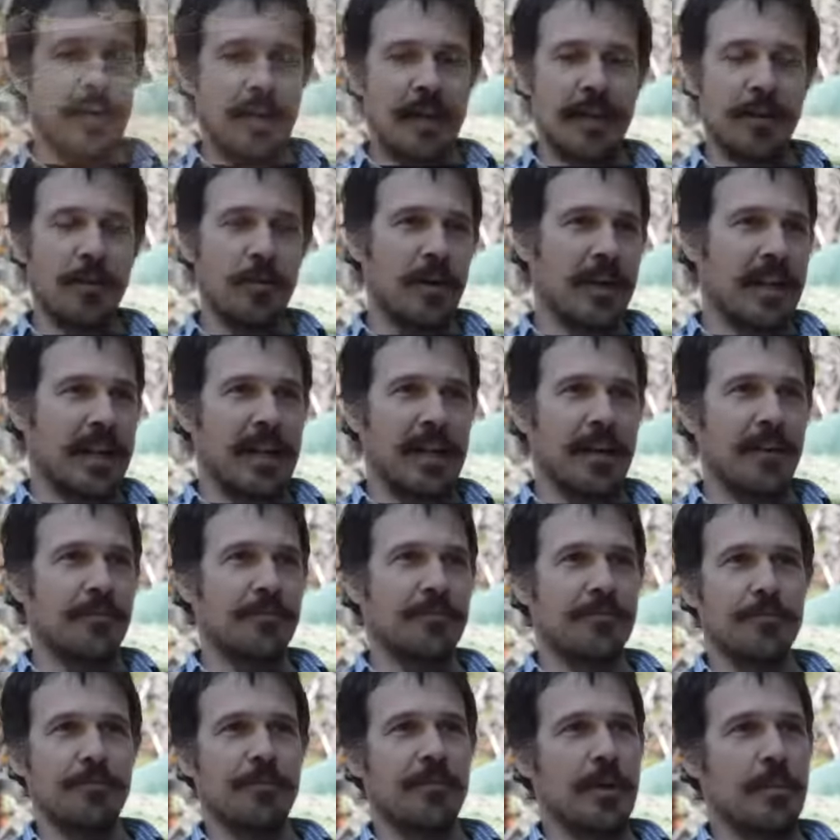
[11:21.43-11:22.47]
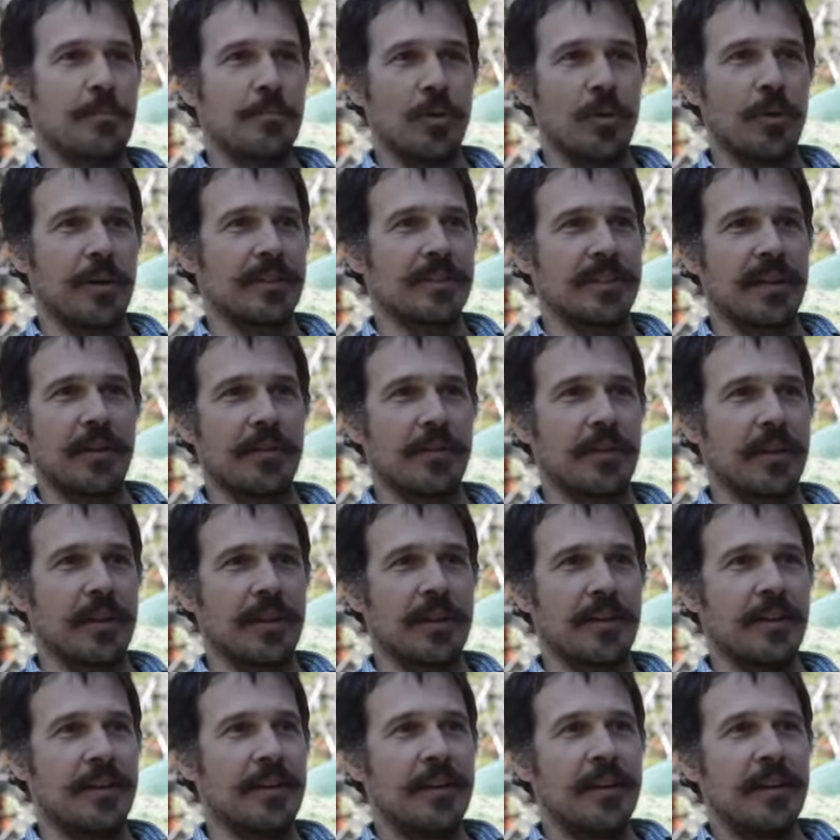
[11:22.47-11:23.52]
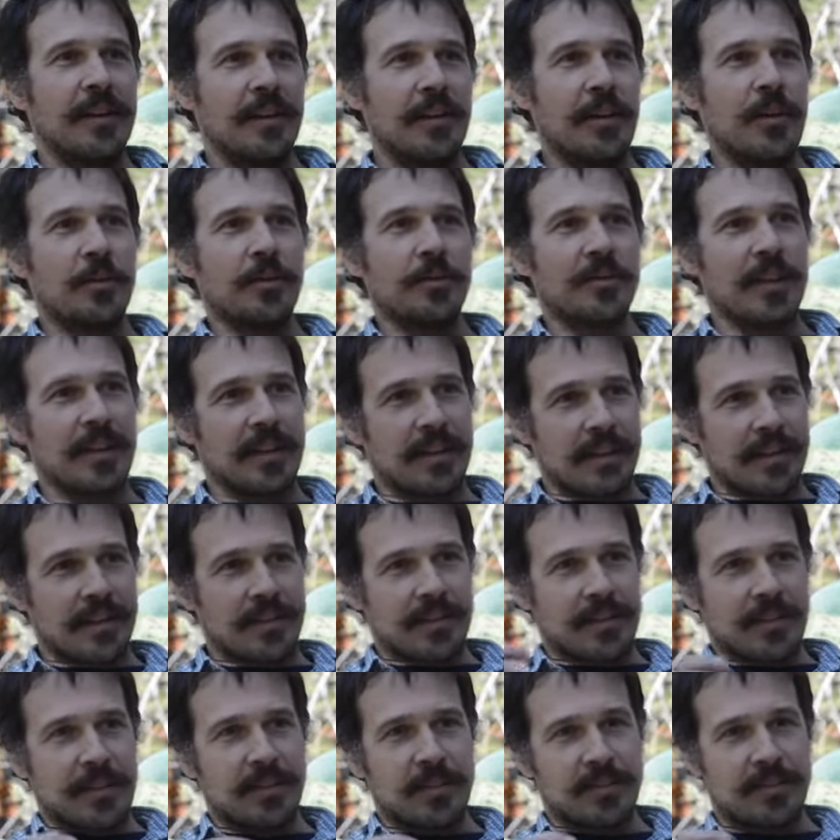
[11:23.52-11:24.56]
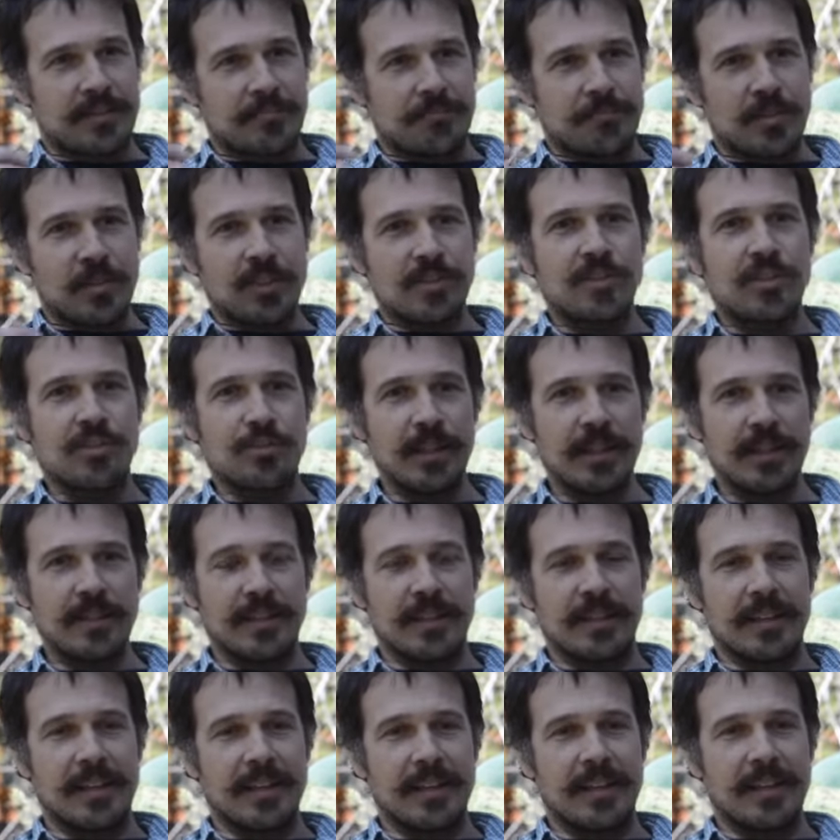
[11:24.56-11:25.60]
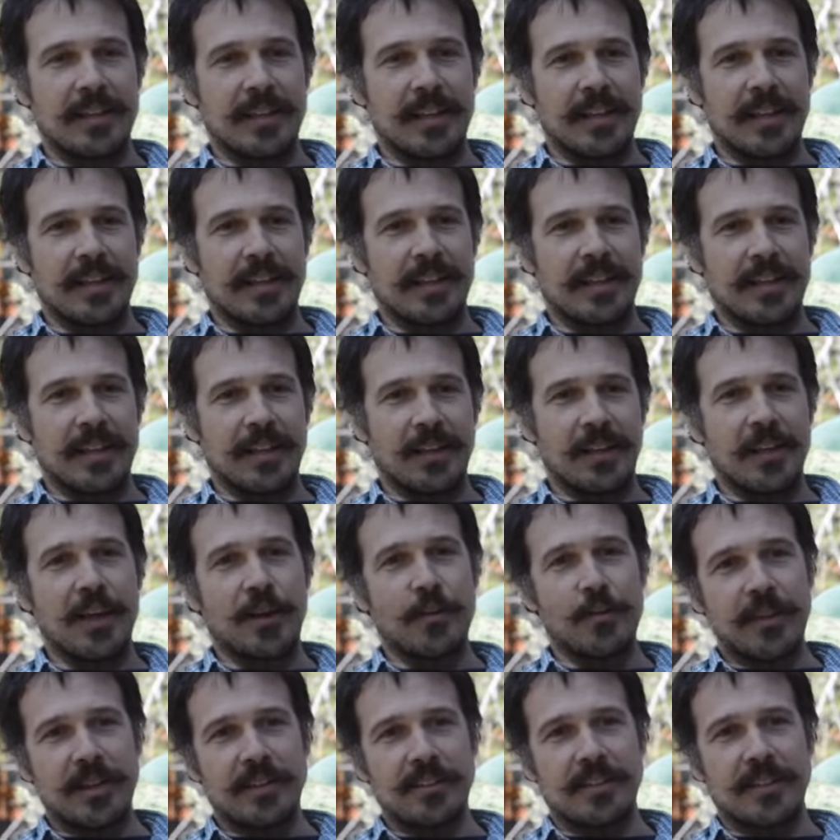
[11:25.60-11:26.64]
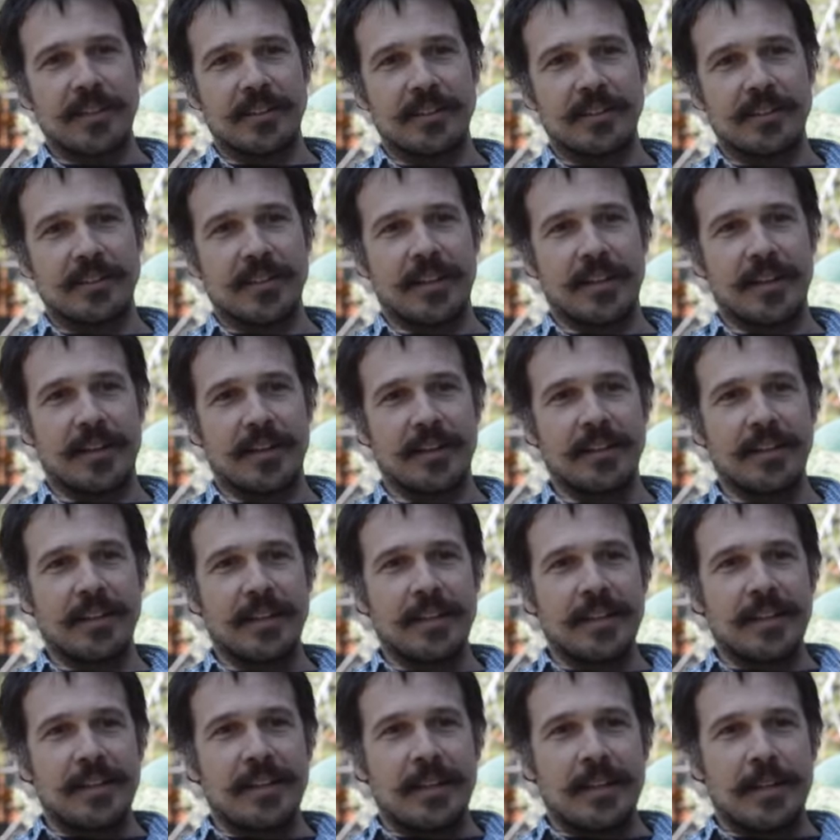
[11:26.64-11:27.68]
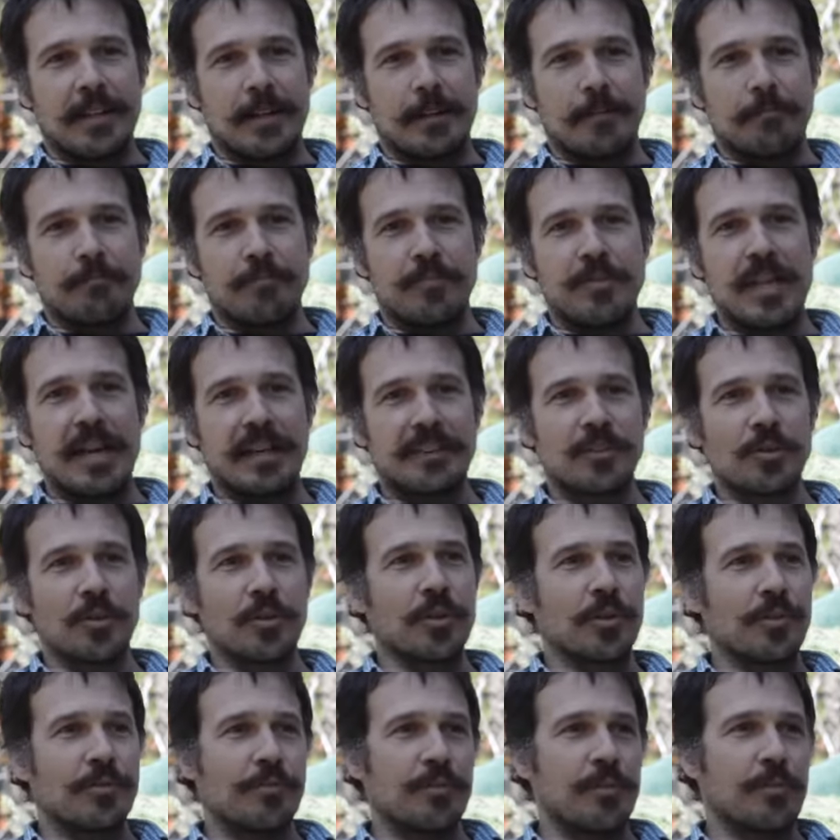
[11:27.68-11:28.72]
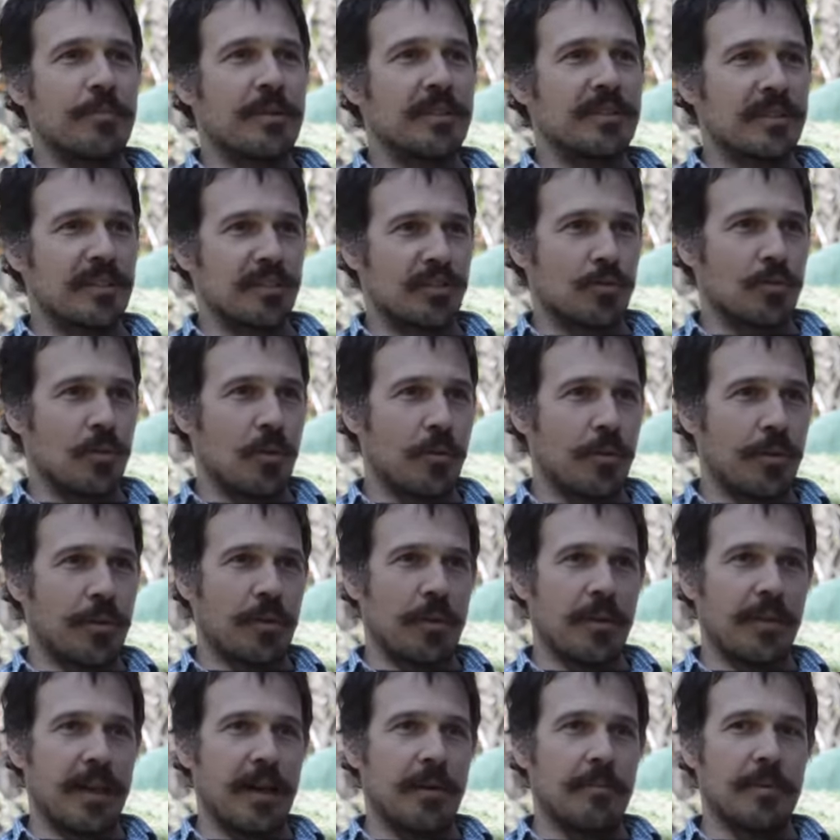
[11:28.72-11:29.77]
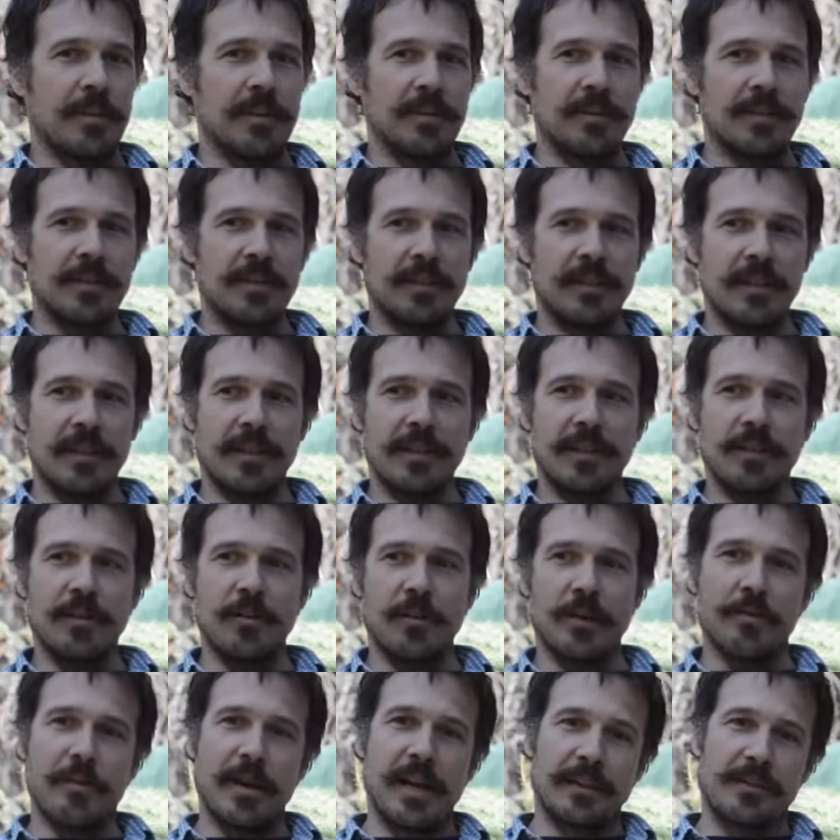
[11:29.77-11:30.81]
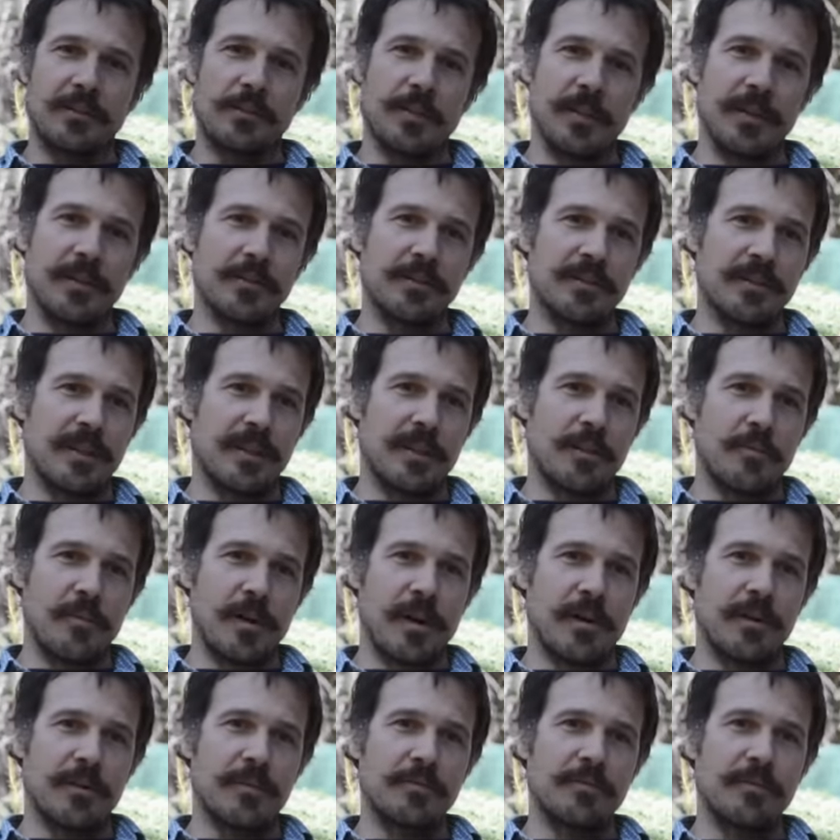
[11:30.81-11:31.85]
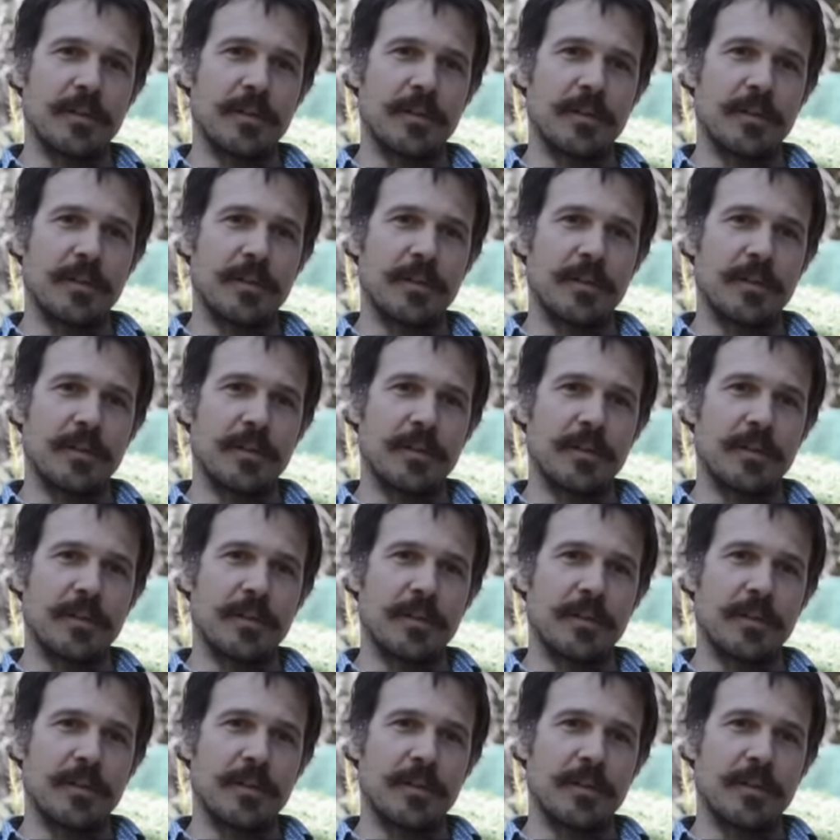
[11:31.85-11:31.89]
I don't want to have employees out there. It's constricted in a lot of ways. That's not so good for business growth and all that, but going back to what I was saying about